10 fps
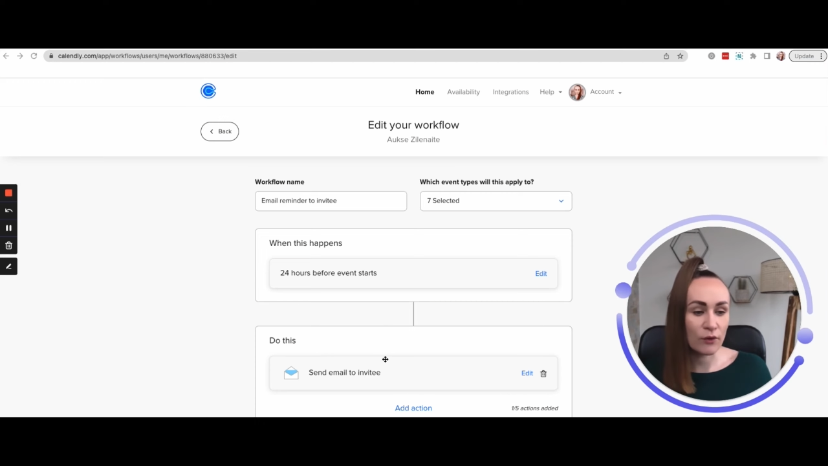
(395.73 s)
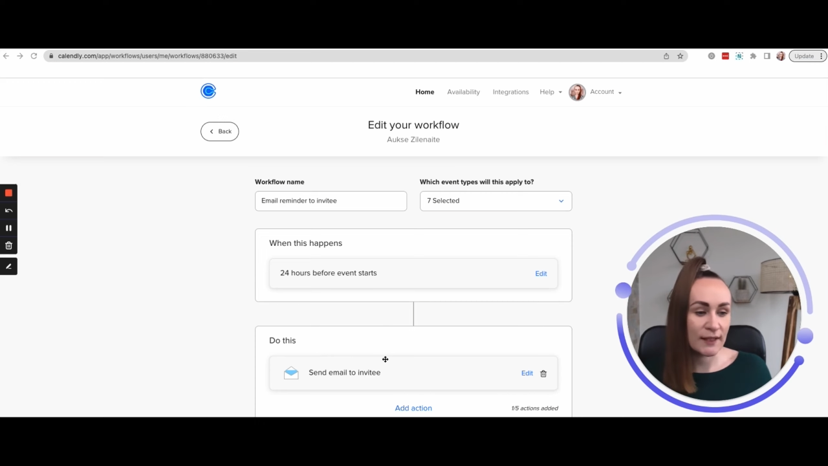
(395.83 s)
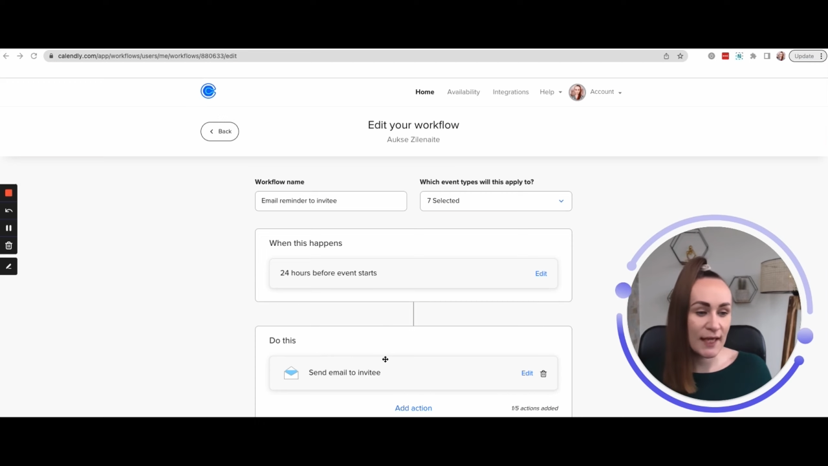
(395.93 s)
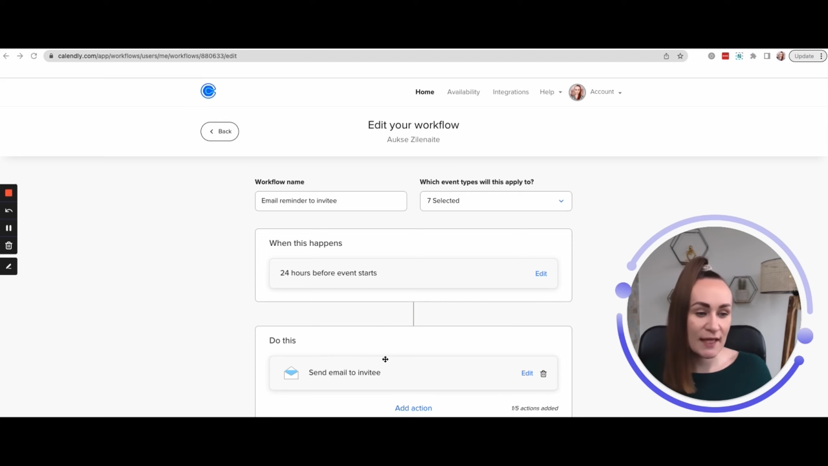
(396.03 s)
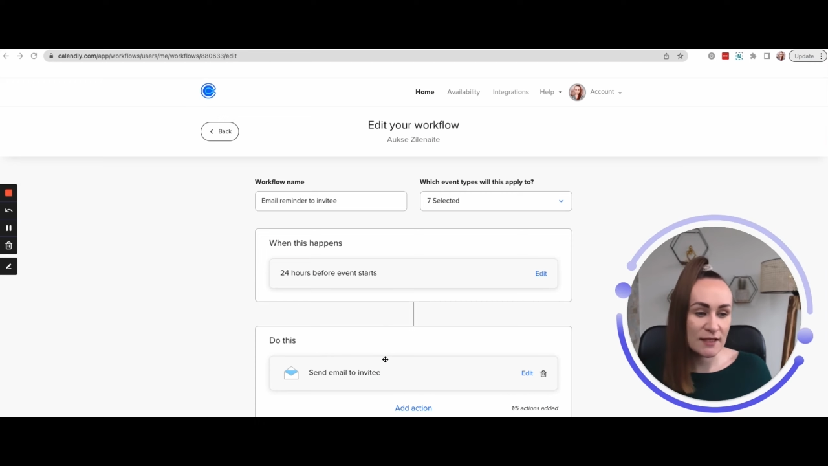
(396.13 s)

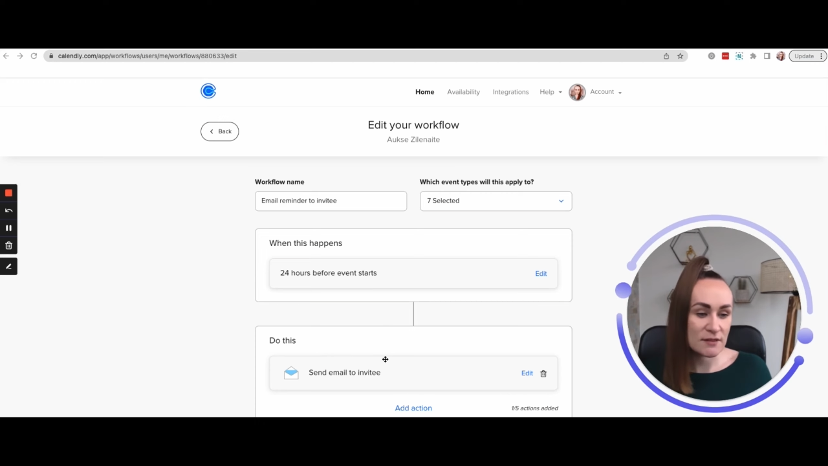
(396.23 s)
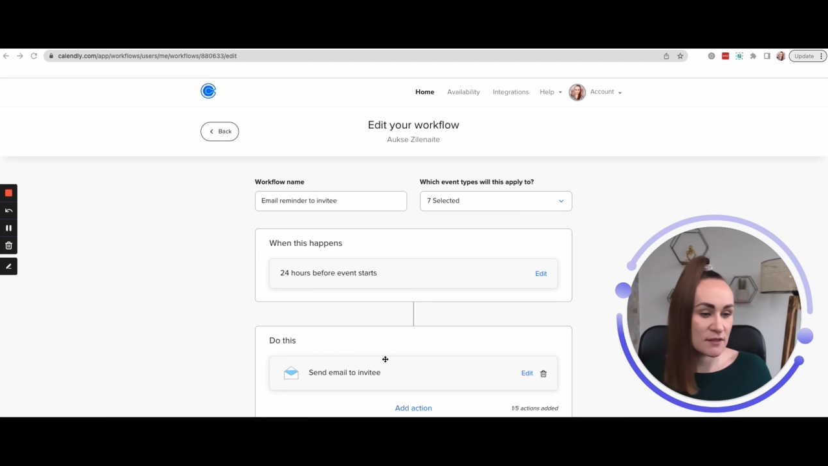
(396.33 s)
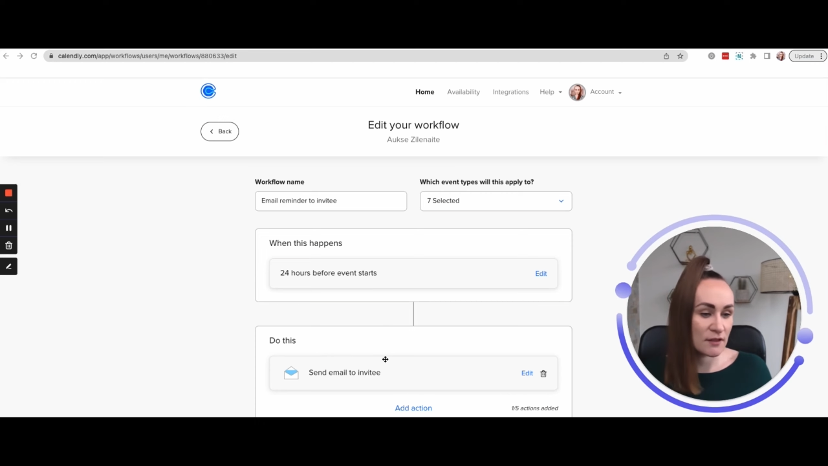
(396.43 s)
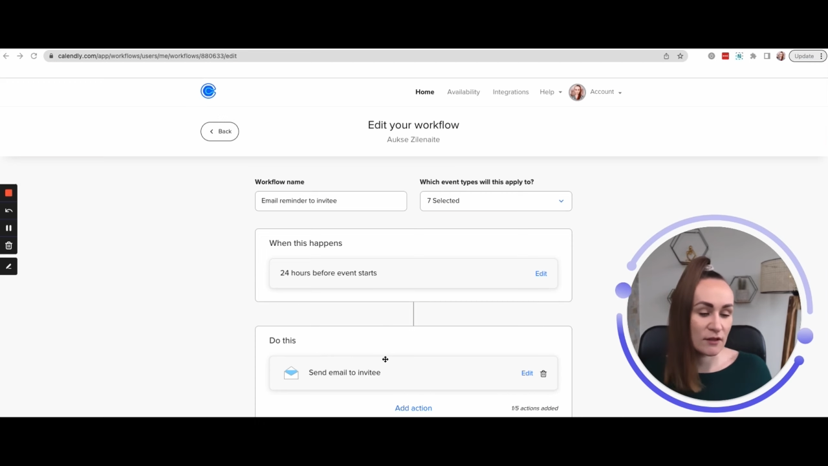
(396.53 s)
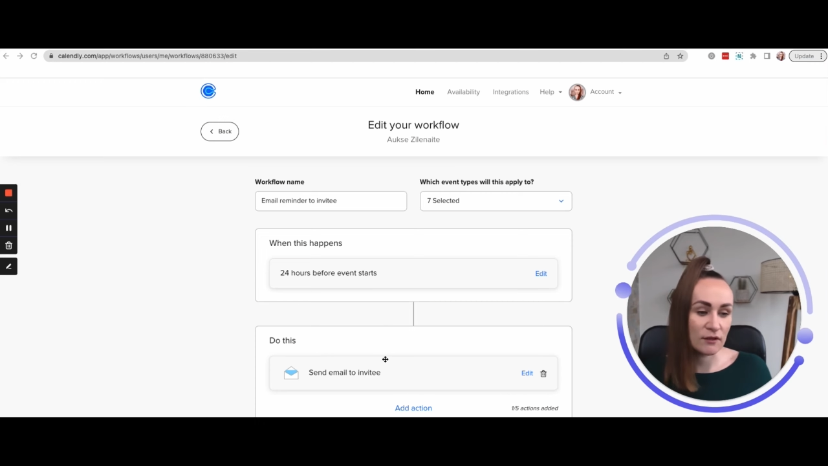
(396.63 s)

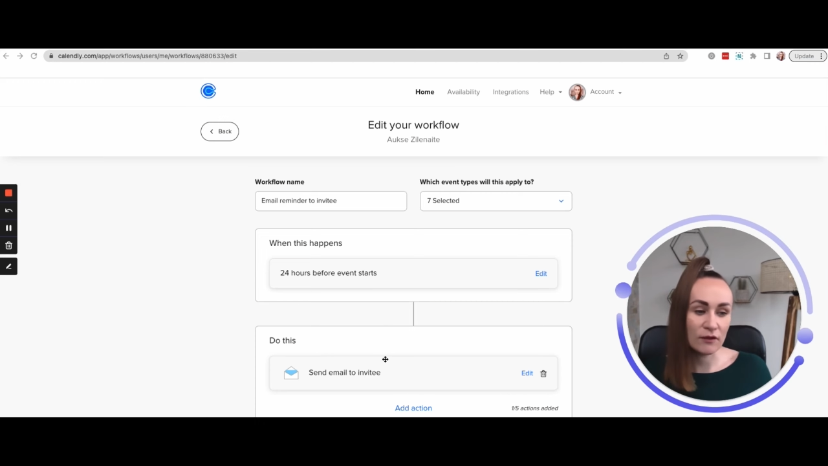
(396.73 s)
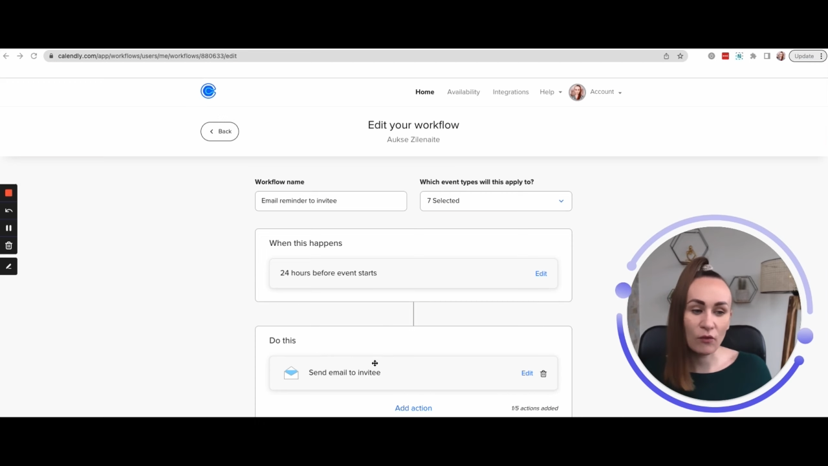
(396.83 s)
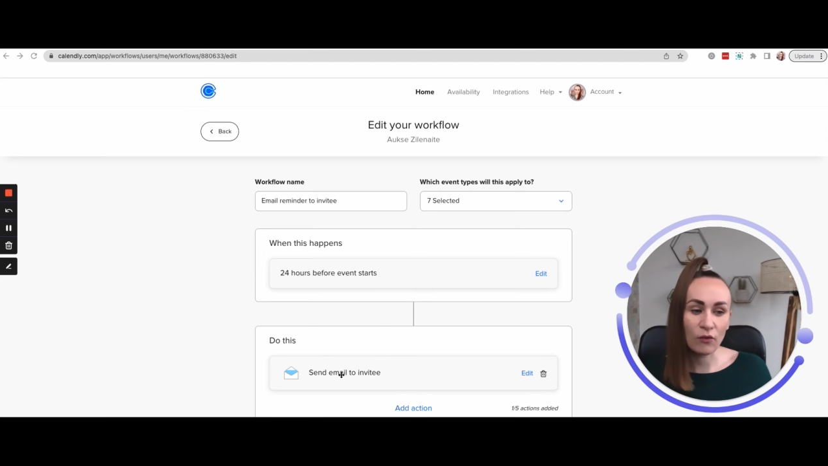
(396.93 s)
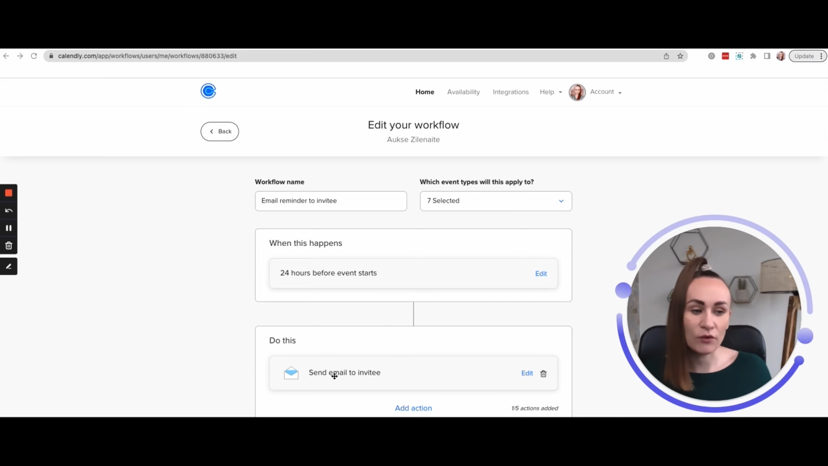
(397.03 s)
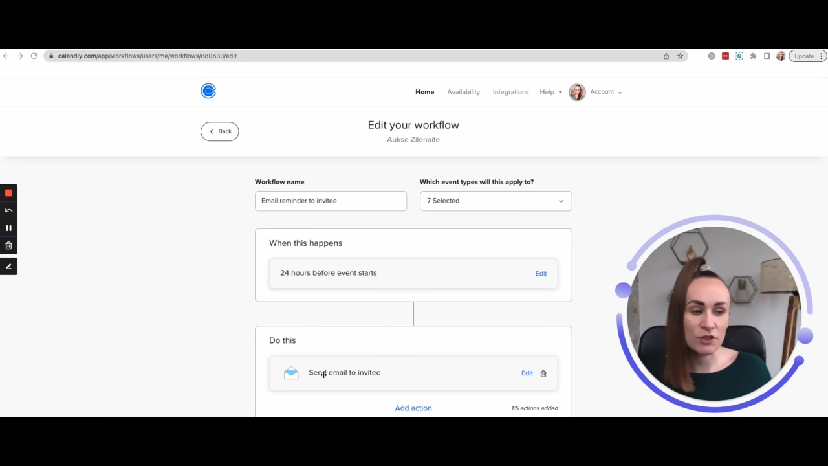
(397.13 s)
cancel
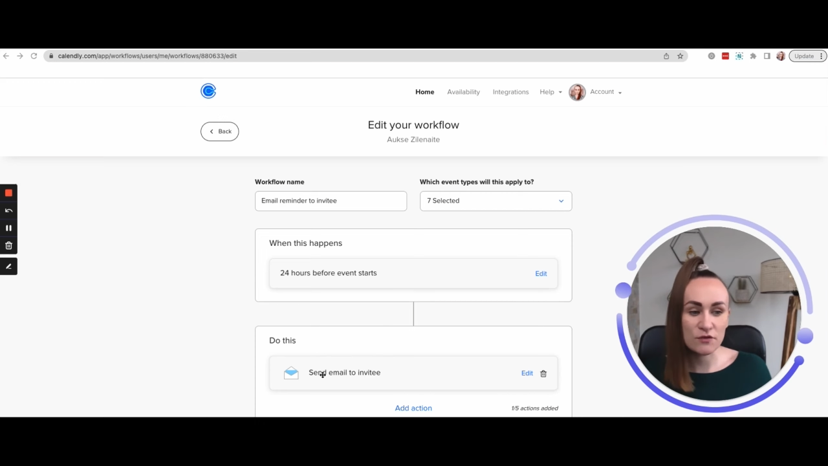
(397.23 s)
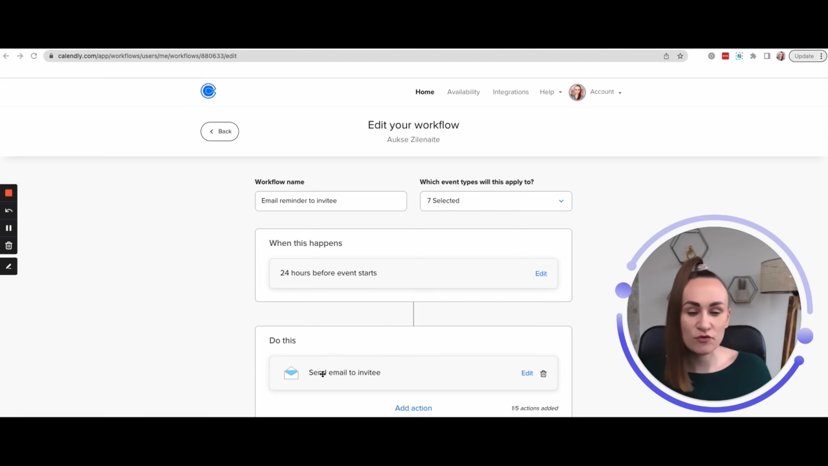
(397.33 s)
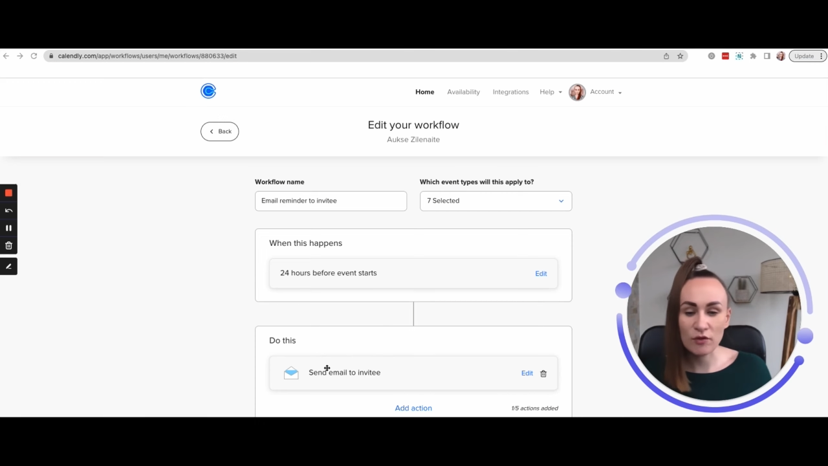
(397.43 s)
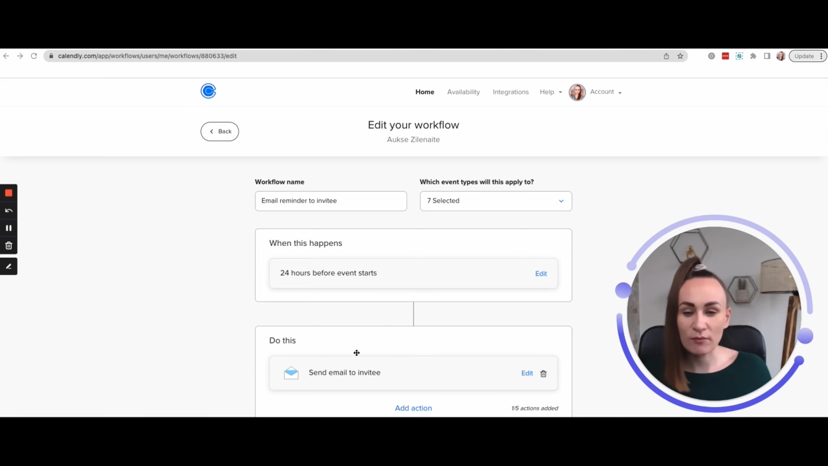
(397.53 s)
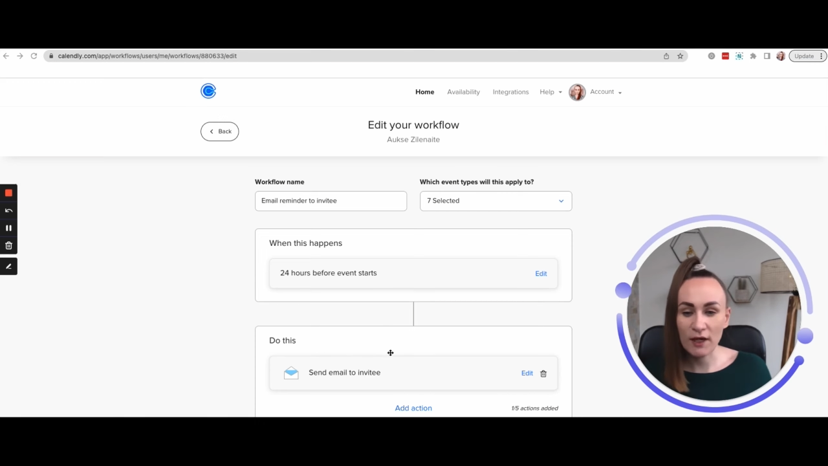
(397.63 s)
or just
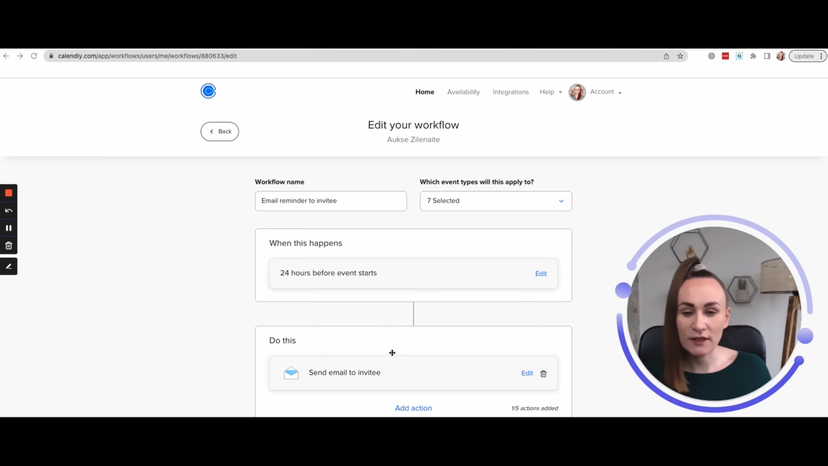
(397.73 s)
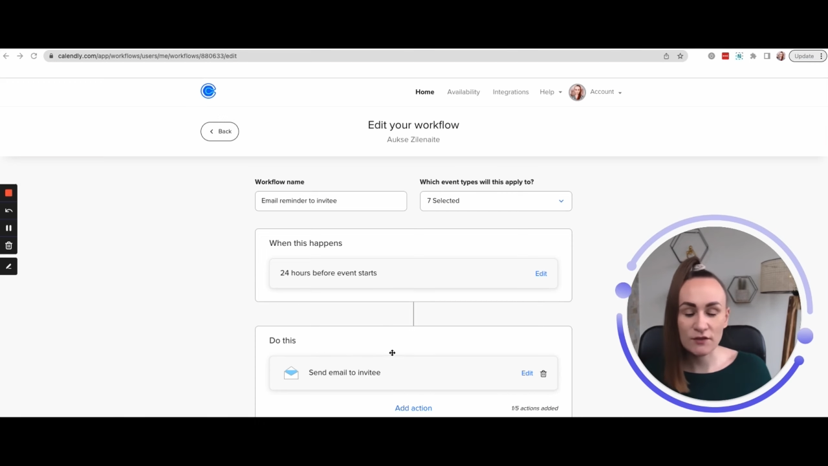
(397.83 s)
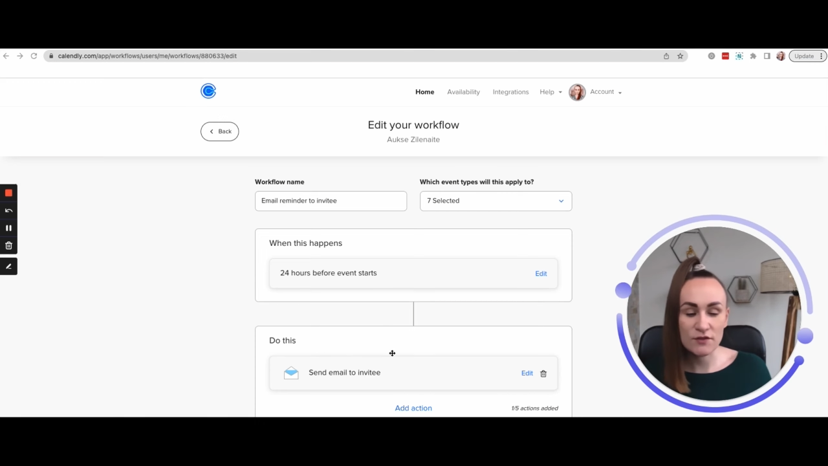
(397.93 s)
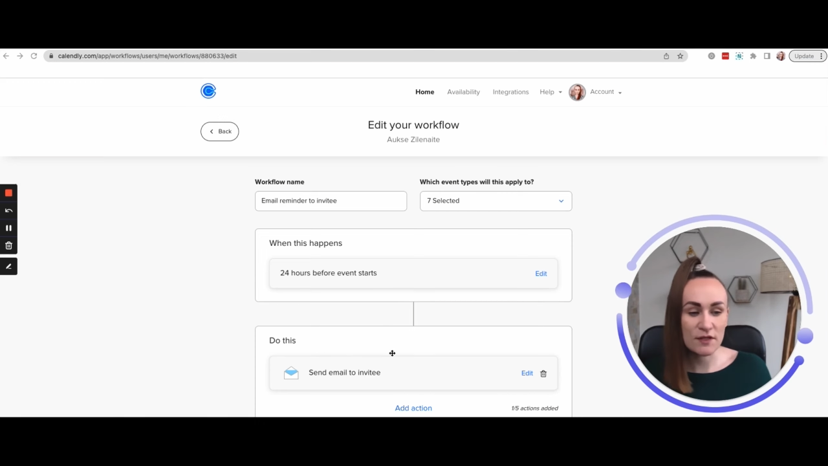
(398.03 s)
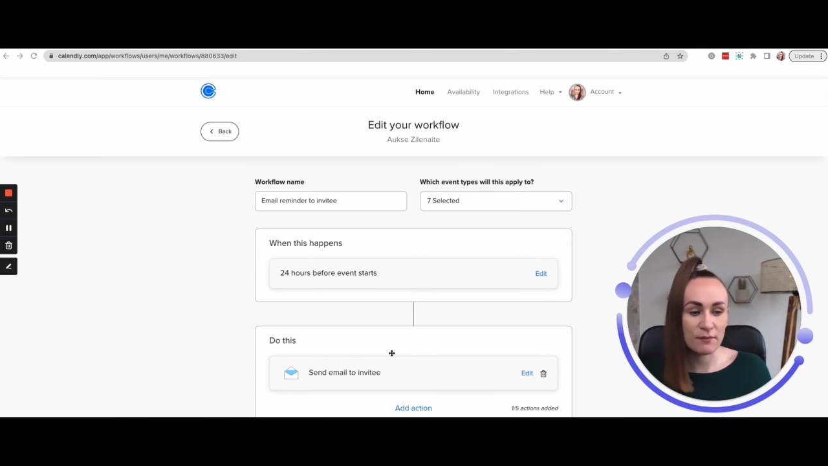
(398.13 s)
reminders